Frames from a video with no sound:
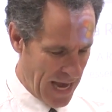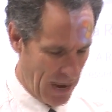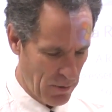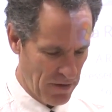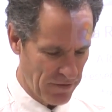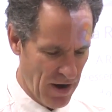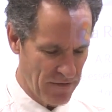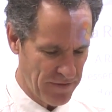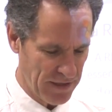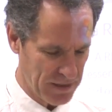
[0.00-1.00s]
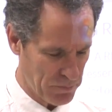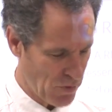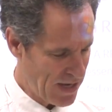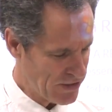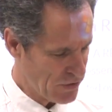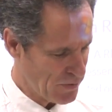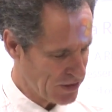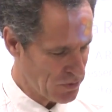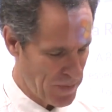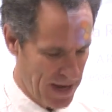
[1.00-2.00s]
However, I feel impressed to
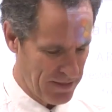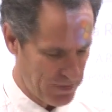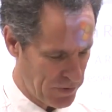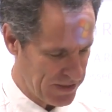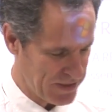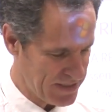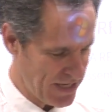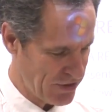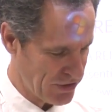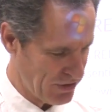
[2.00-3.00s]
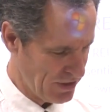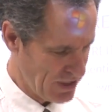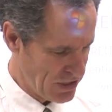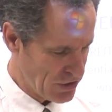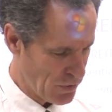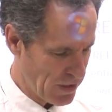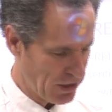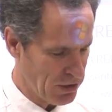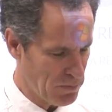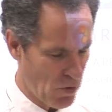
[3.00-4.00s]
expand the presentation to
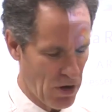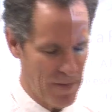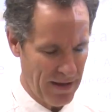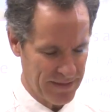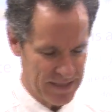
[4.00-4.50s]
include more about